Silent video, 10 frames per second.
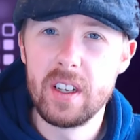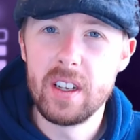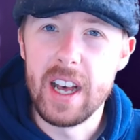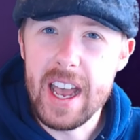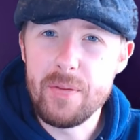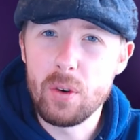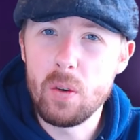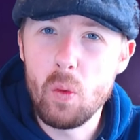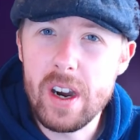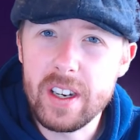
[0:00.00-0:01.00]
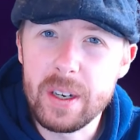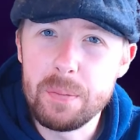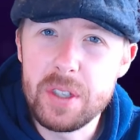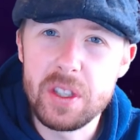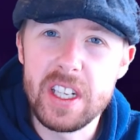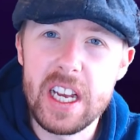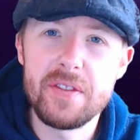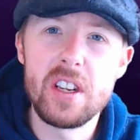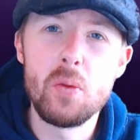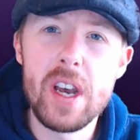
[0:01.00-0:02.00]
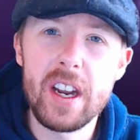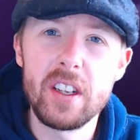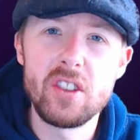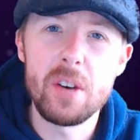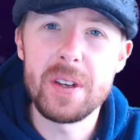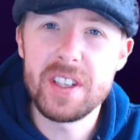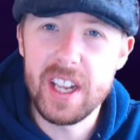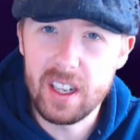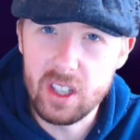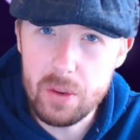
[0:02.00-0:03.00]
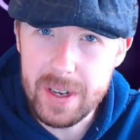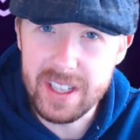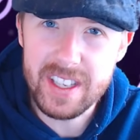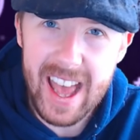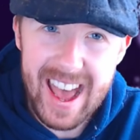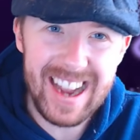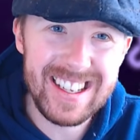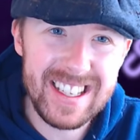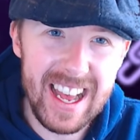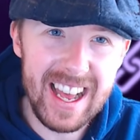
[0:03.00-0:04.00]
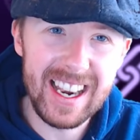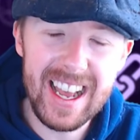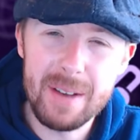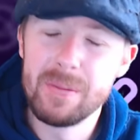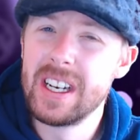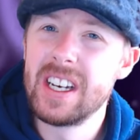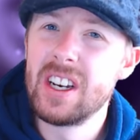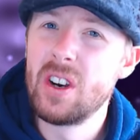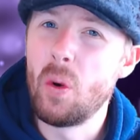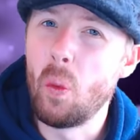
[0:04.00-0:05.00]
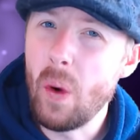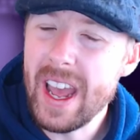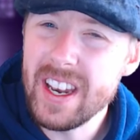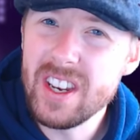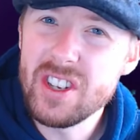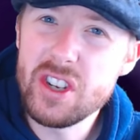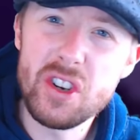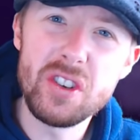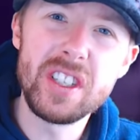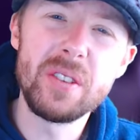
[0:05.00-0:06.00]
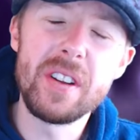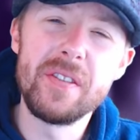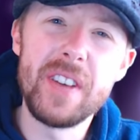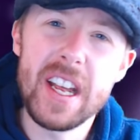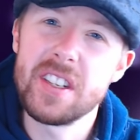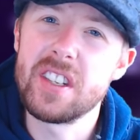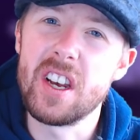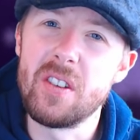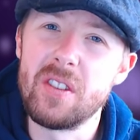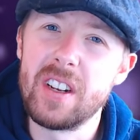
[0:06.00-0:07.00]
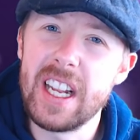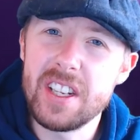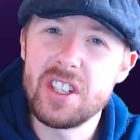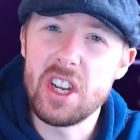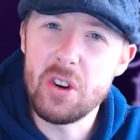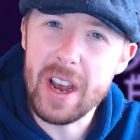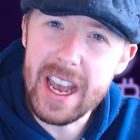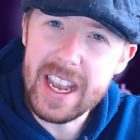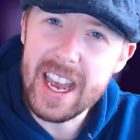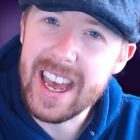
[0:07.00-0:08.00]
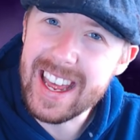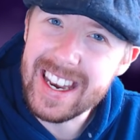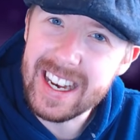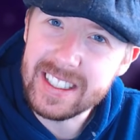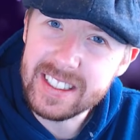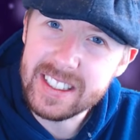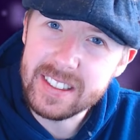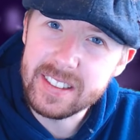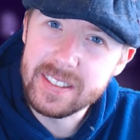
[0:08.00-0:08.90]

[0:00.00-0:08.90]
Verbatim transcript: Hey everyone, welcome to today's video. We're going to talk about Stellar Lumens XLM. When should you invest? So let's do a analysis.